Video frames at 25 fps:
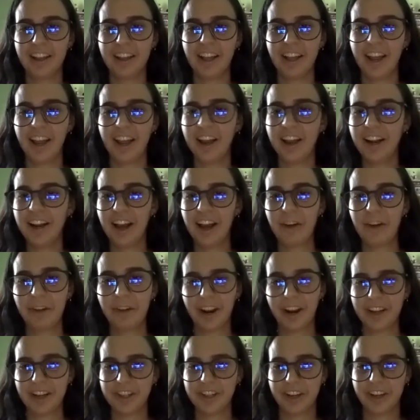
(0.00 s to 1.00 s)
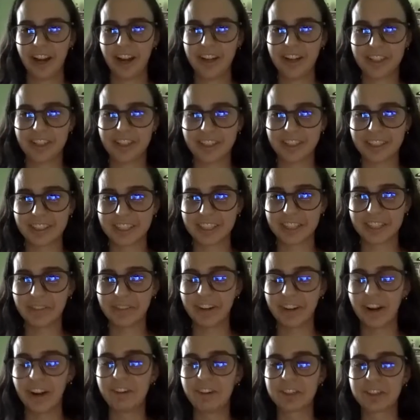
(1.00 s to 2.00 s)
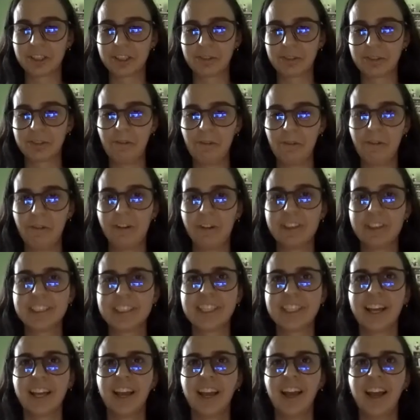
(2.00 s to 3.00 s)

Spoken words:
in our education system, in our schools,